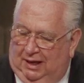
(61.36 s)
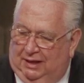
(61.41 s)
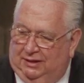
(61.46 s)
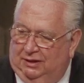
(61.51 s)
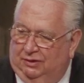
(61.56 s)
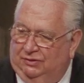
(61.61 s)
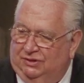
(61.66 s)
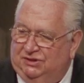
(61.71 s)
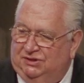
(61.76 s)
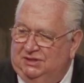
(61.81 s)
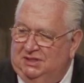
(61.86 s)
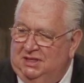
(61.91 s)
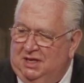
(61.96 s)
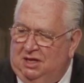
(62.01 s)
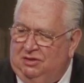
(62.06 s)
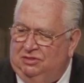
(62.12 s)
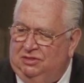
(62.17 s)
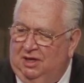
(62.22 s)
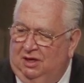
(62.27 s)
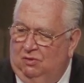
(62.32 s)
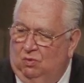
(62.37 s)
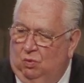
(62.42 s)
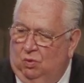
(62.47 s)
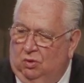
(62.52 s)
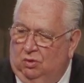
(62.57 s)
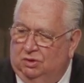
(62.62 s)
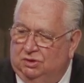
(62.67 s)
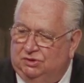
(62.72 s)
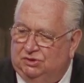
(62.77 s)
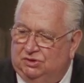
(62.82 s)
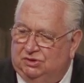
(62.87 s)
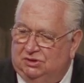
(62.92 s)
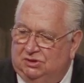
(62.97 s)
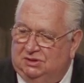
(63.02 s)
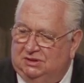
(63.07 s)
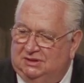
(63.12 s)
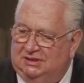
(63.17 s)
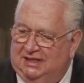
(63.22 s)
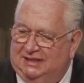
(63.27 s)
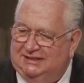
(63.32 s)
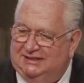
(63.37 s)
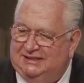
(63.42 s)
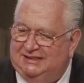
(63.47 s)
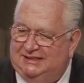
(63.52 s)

And there is nothing worse than